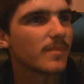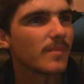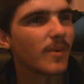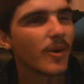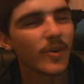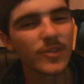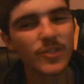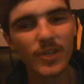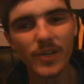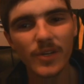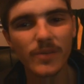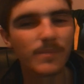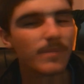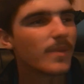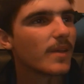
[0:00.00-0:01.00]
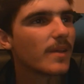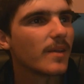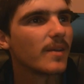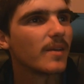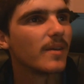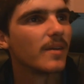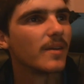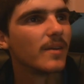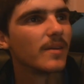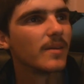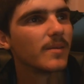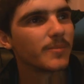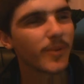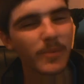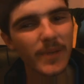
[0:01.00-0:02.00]
Hodjo,
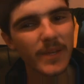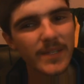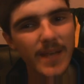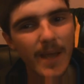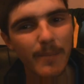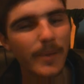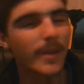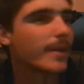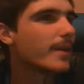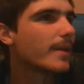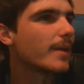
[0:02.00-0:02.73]
probably a tap-in.